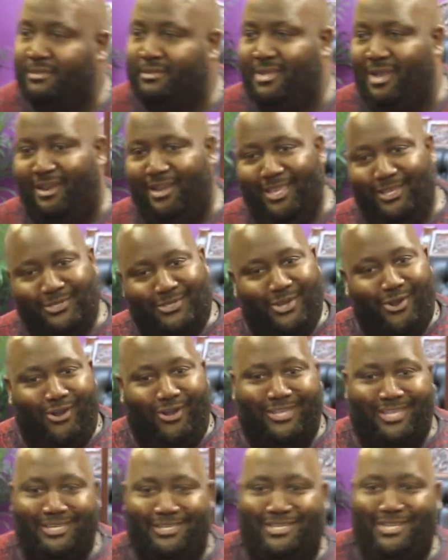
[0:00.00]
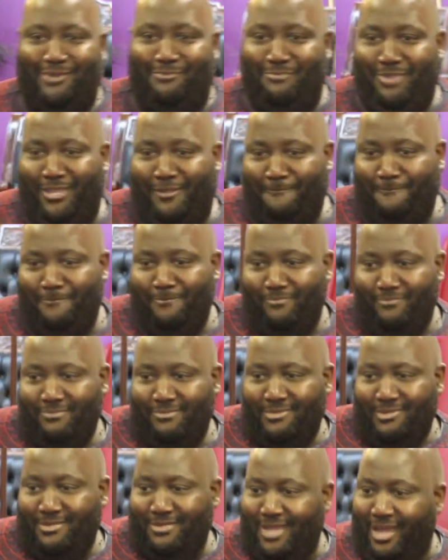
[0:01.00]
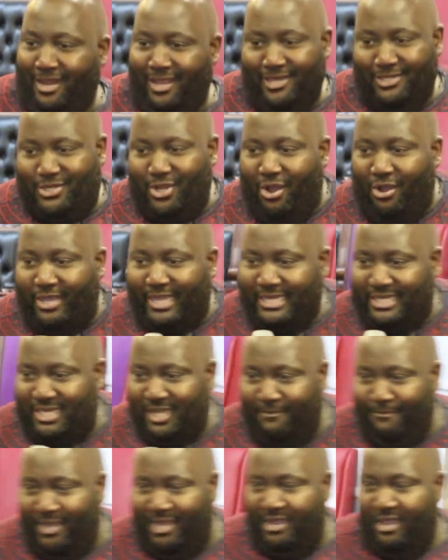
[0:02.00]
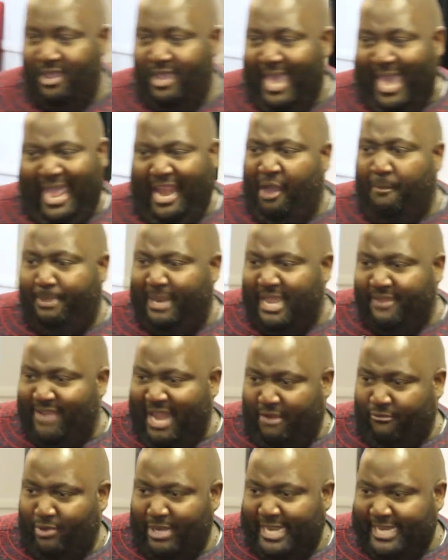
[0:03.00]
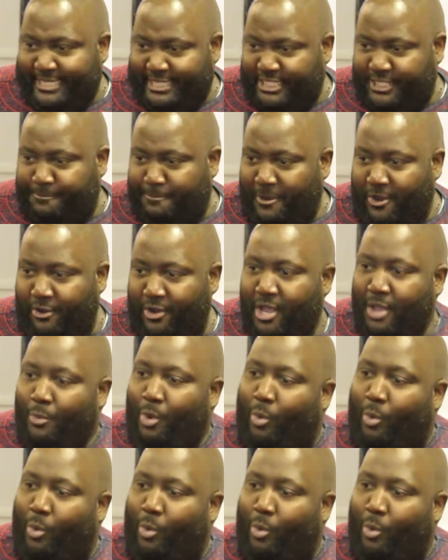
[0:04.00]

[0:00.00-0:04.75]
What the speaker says: Y'all ain't talking to me. Y'all ain't talking to me. I don't believe in that religious spirit.